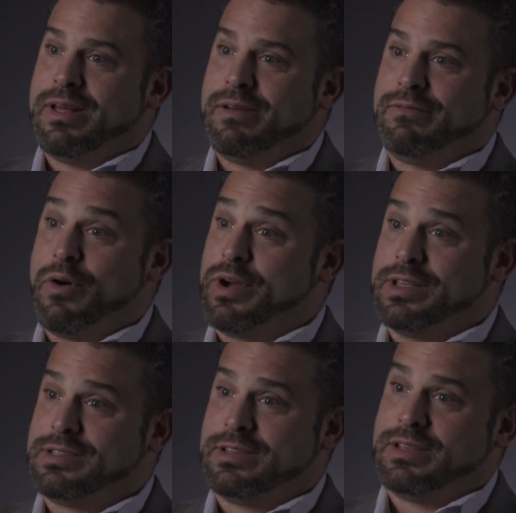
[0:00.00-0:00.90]

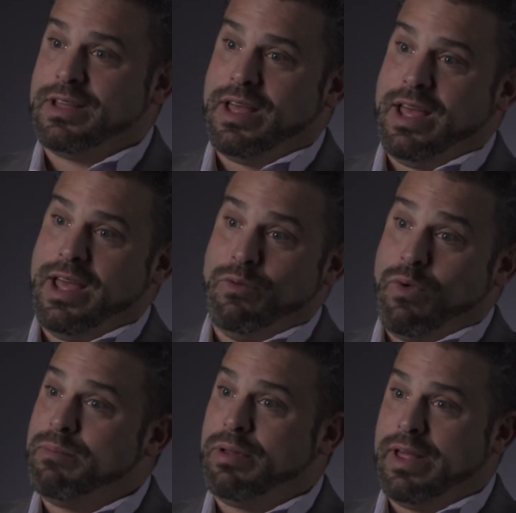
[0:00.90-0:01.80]
focus in
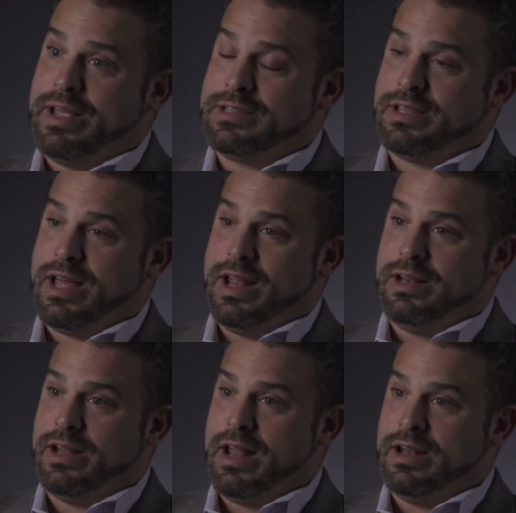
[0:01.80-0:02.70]
one place
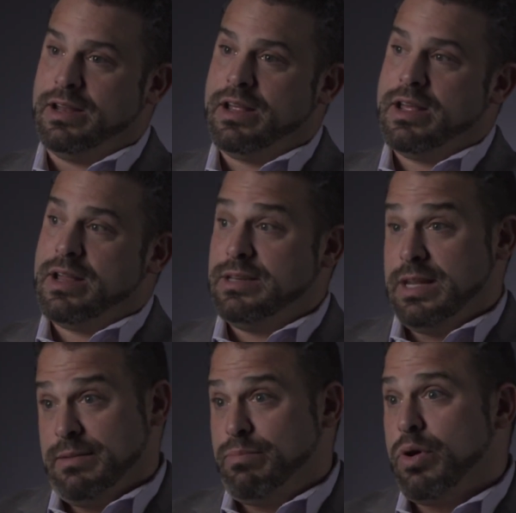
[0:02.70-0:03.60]
and
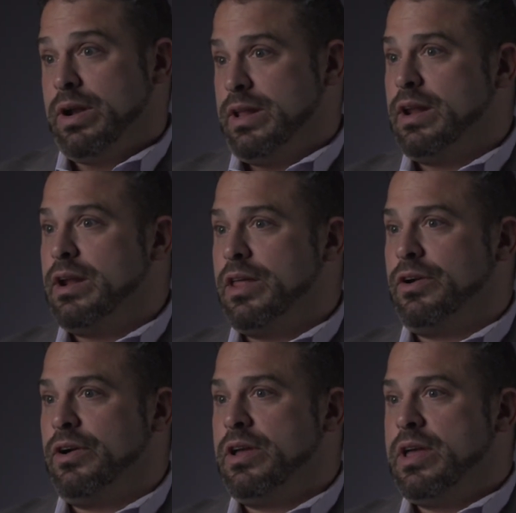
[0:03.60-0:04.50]
didn't put it in
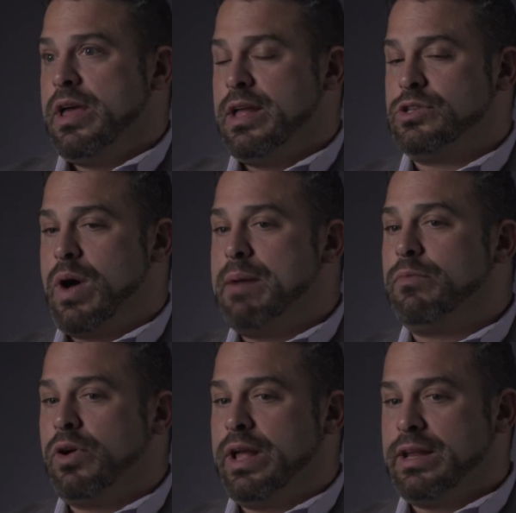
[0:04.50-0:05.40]
another. And so I'm
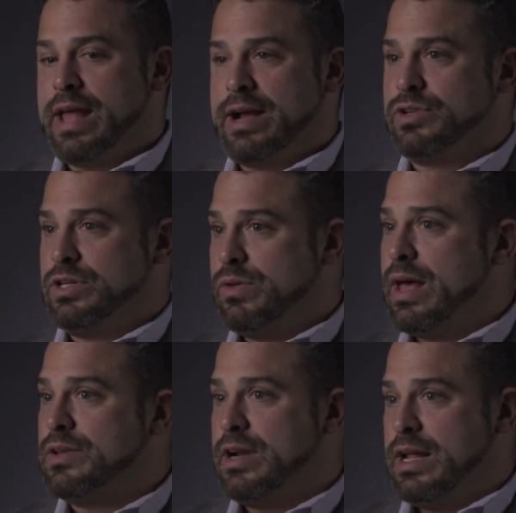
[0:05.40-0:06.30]
learning in actually
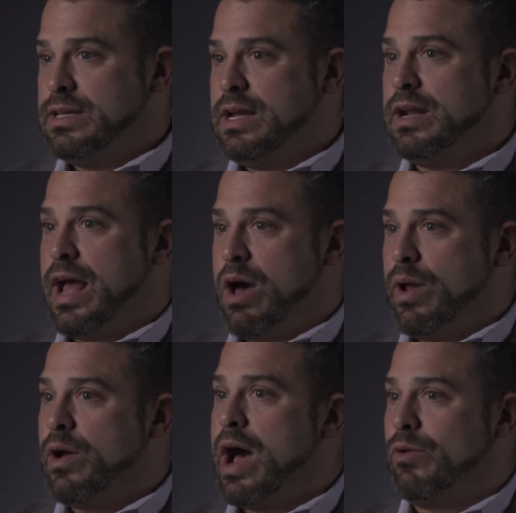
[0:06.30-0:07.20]
2018 and
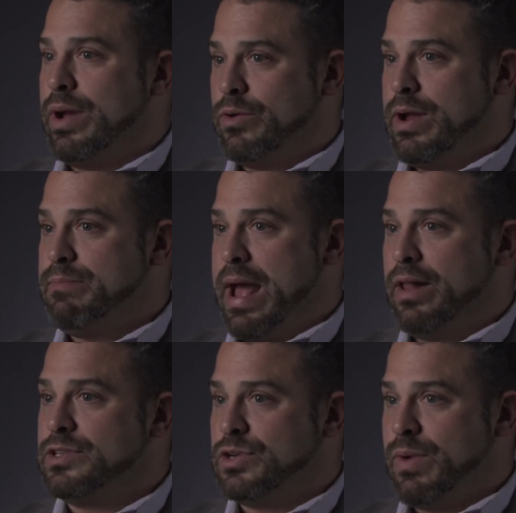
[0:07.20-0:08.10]
how do I create
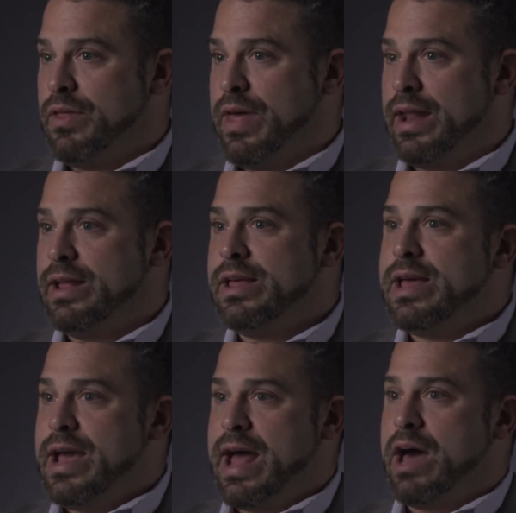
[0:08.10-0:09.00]
balance around that,
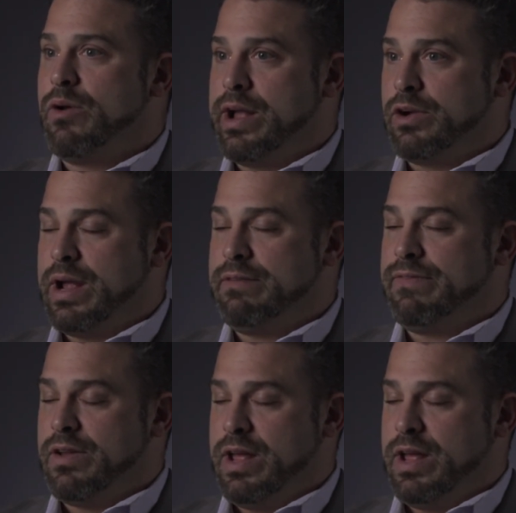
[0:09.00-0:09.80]
and how do I create